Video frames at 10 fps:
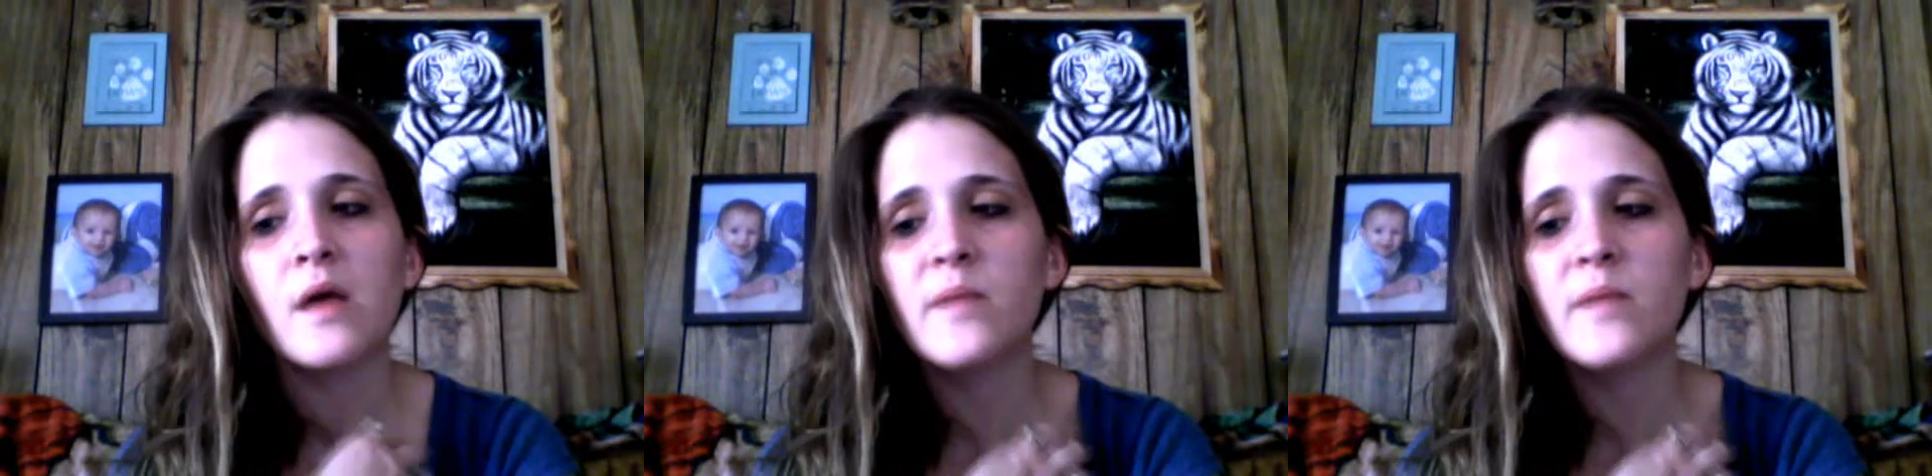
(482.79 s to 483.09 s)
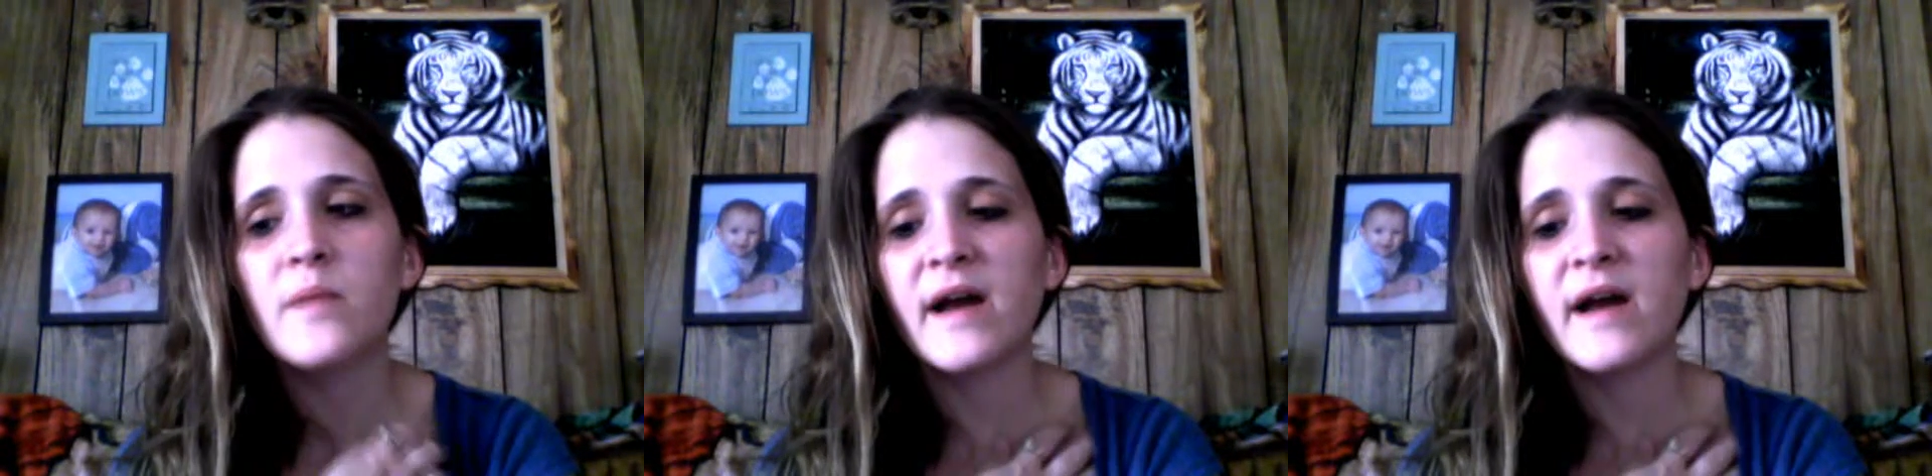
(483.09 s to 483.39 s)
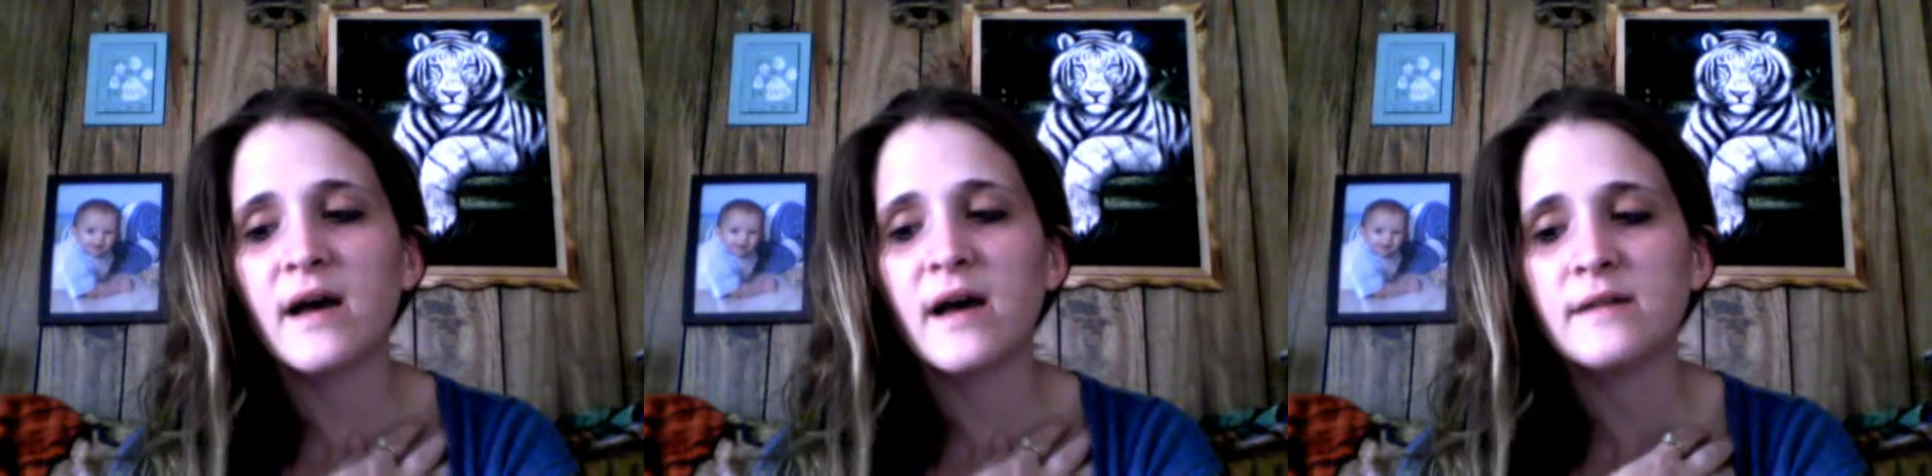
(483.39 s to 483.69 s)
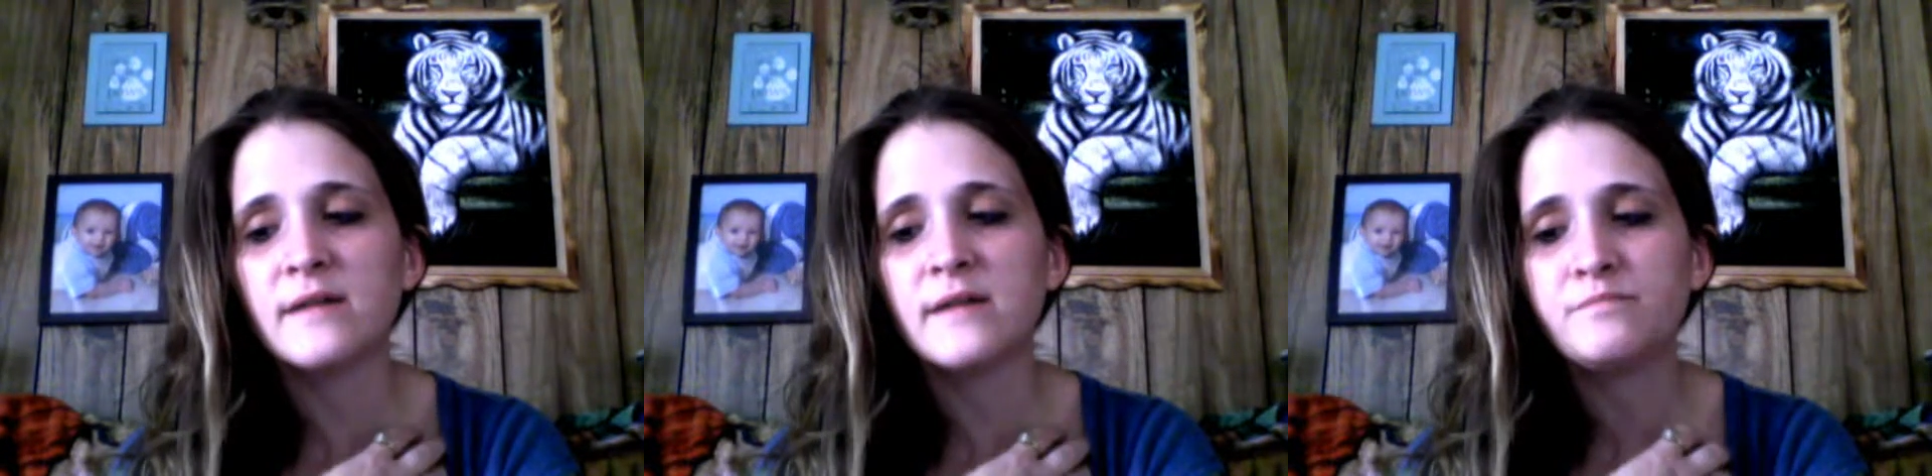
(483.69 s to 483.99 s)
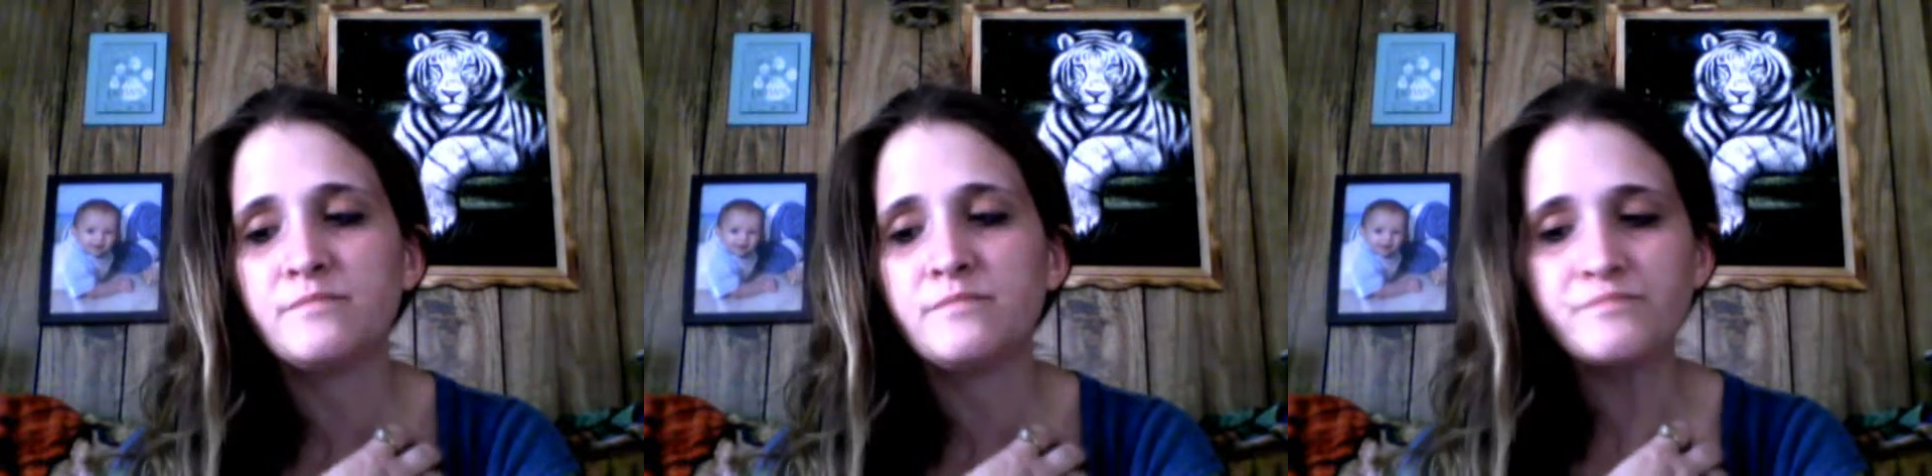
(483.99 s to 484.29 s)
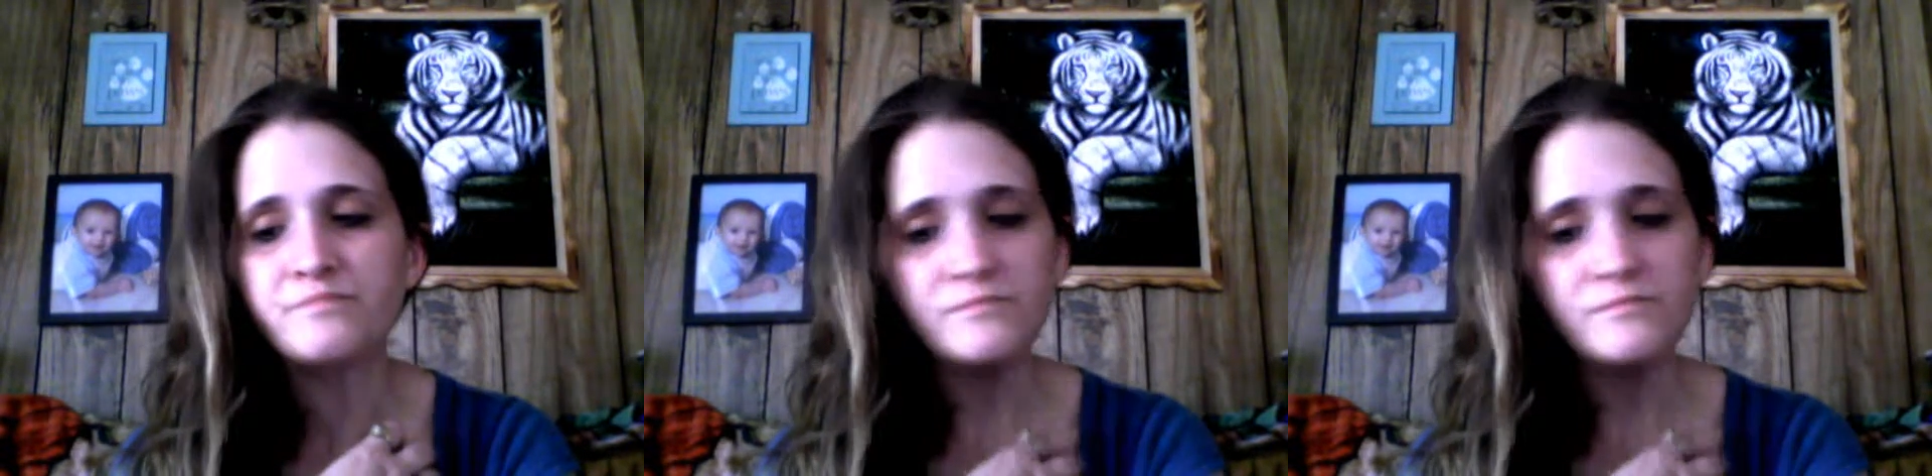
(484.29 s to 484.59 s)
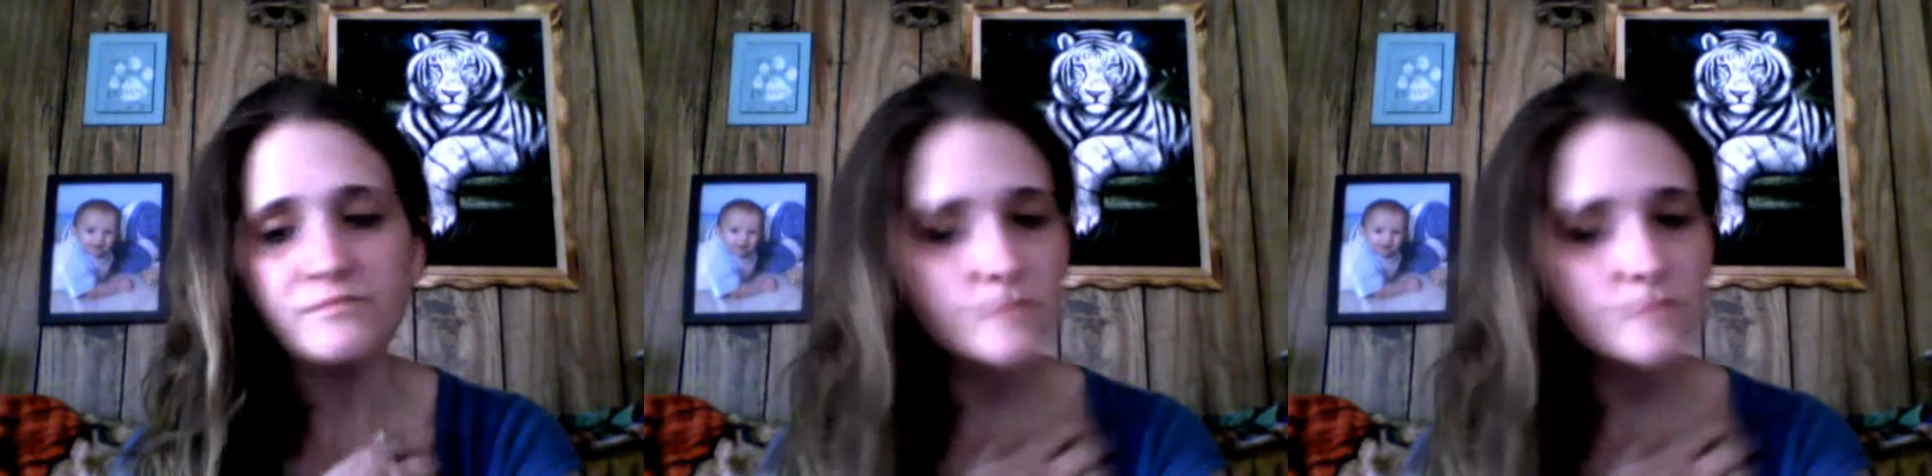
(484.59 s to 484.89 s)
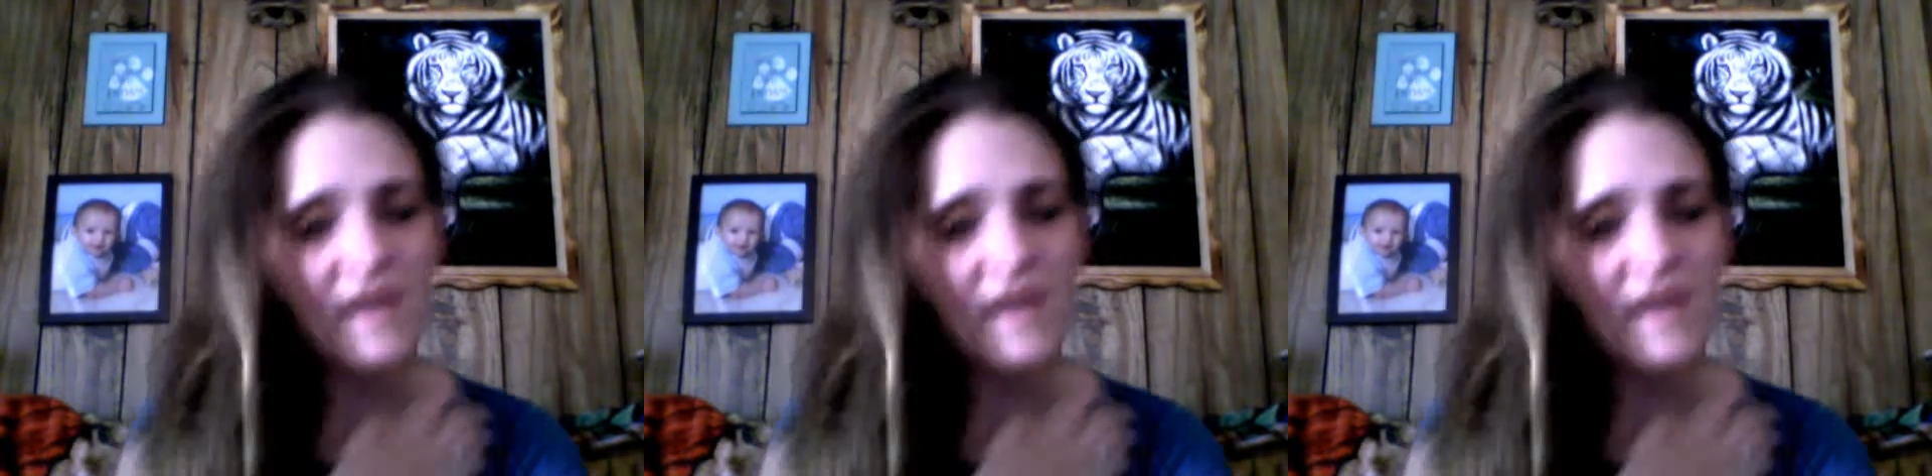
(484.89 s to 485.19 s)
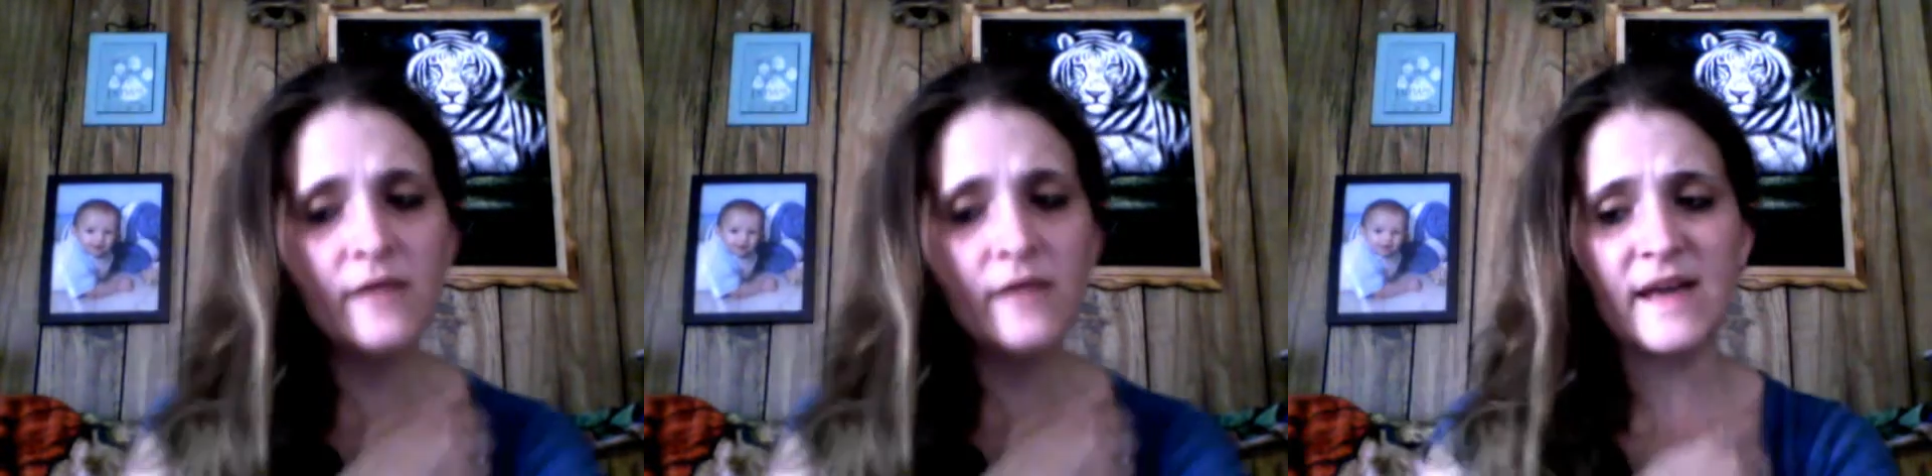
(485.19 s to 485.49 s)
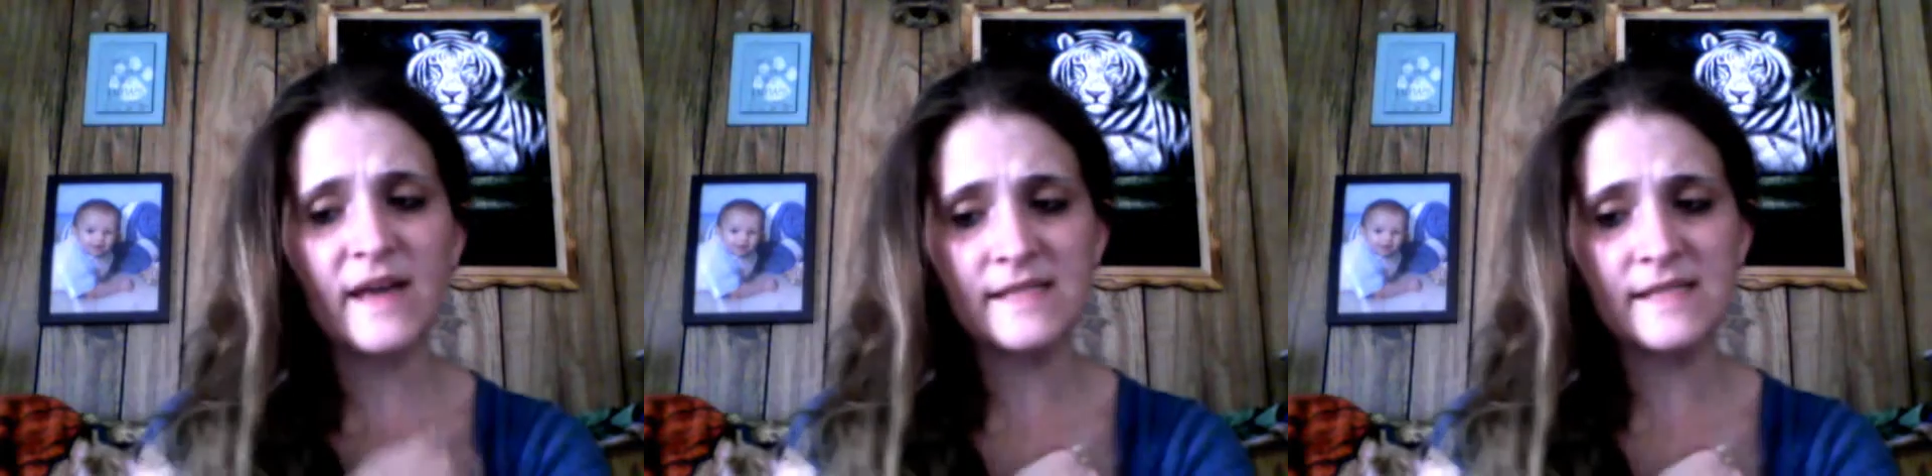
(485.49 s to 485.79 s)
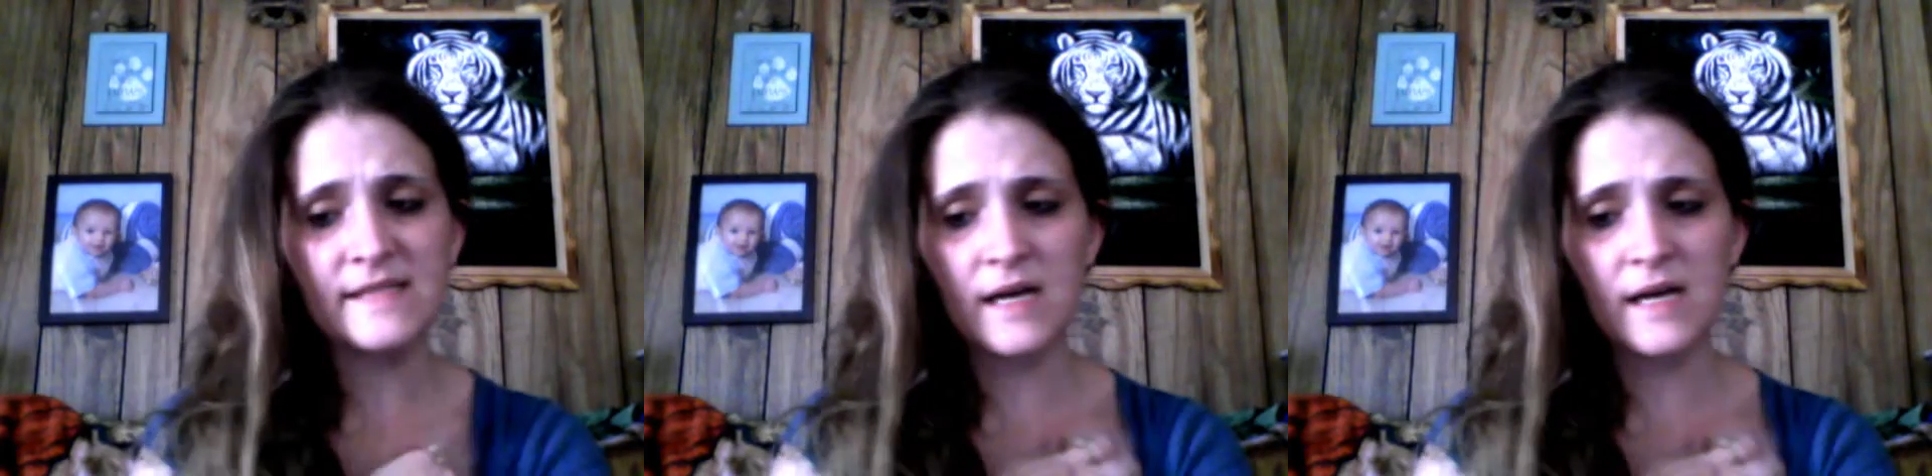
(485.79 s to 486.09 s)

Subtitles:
But anyways,